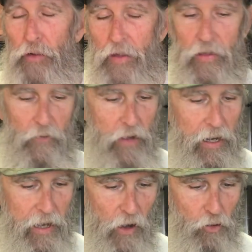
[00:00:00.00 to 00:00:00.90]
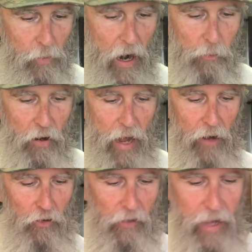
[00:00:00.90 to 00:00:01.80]
in the video, but I'm going to
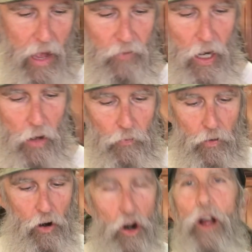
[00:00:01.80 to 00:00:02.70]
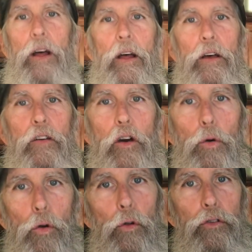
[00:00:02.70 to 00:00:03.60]
actually have it over
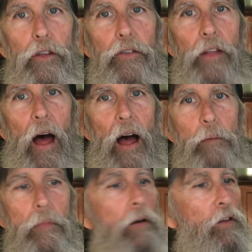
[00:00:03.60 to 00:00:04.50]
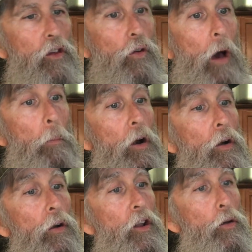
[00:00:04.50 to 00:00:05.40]
koodles this time.
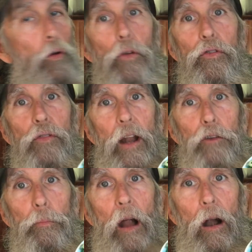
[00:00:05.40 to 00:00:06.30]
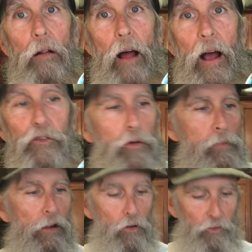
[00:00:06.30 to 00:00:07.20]
Cucumber noodles that I spiralize with my little